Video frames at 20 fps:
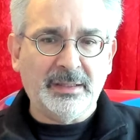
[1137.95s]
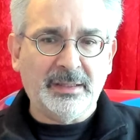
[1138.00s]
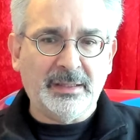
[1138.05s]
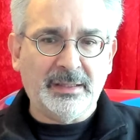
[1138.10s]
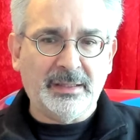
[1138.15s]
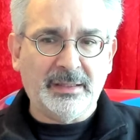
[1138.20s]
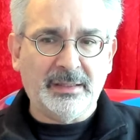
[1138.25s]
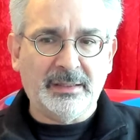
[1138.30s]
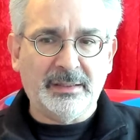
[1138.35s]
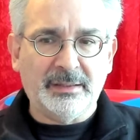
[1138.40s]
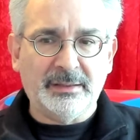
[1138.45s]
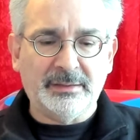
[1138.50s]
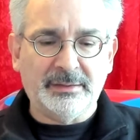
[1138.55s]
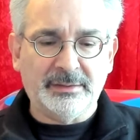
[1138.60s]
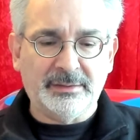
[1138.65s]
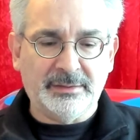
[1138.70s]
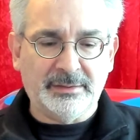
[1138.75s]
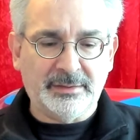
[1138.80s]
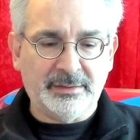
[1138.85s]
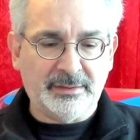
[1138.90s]

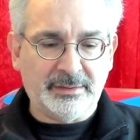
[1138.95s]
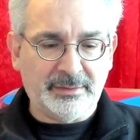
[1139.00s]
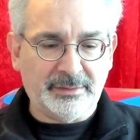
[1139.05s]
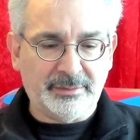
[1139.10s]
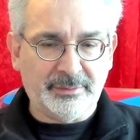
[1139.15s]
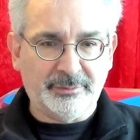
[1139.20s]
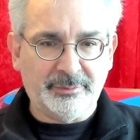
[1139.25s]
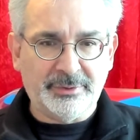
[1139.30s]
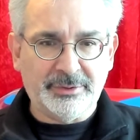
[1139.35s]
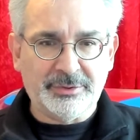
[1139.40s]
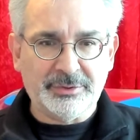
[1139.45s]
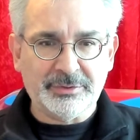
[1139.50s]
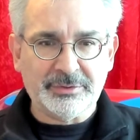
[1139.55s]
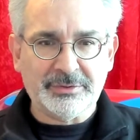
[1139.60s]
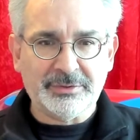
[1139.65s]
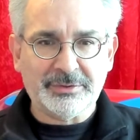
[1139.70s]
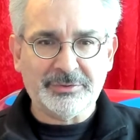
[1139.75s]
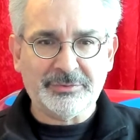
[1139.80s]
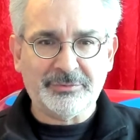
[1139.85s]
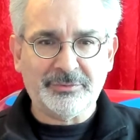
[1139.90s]
And we're
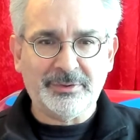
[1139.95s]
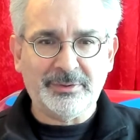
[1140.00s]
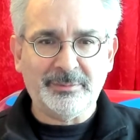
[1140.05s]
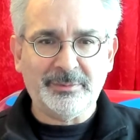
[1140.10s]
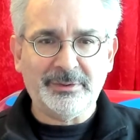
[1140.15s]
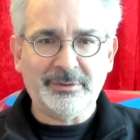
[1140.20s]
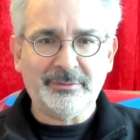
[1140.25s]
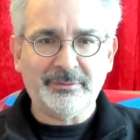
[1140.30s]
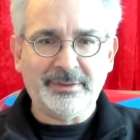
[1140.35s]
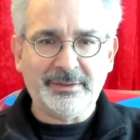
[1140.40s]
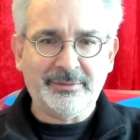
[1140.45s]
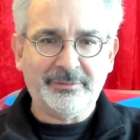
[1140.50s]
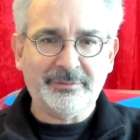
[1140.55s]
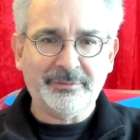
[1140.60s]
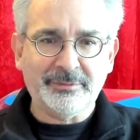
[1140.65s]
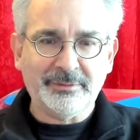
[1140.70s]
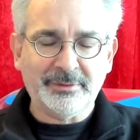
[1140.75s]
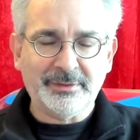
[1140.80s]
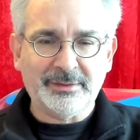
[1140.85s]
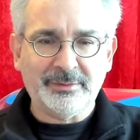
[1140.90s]
just extremely
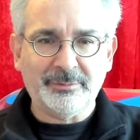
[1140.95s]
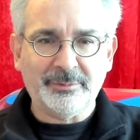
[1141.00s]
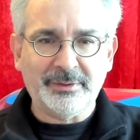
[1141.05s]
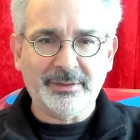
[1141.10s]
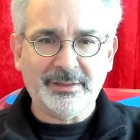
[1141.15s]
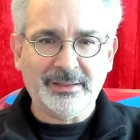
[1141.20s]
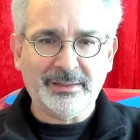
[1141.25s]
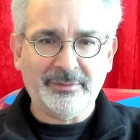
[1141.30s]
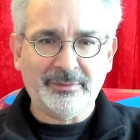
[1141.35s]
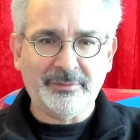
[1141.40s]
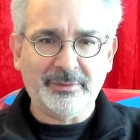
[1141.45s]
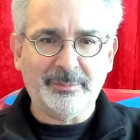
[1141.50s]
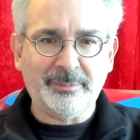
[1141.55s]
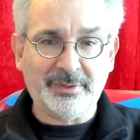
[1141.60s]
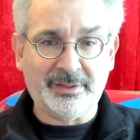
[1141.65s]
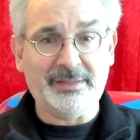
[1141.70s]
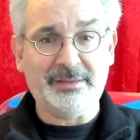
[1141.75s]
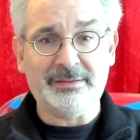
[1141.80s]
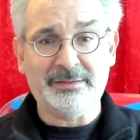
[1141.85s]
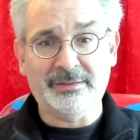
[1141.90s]
grateful that we have a
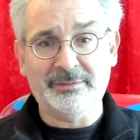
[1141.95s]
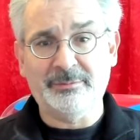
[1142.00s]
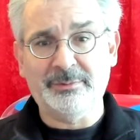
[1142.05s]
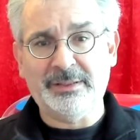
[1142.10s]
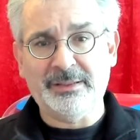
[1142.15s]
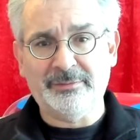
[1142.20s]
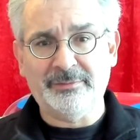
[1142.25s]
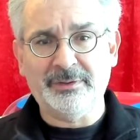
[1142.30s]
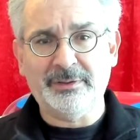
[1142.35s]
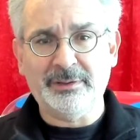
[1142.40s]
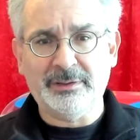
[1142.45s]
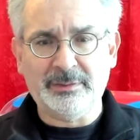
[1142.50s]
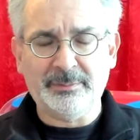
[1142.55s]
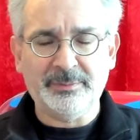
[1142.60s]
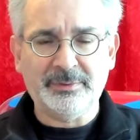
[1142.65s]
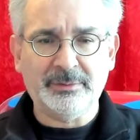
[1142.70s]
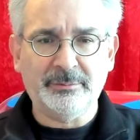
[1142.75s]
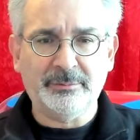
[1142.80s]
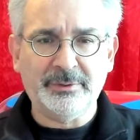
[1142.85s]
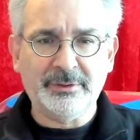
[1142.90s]
place, that we have a club
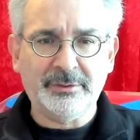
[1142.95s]
that we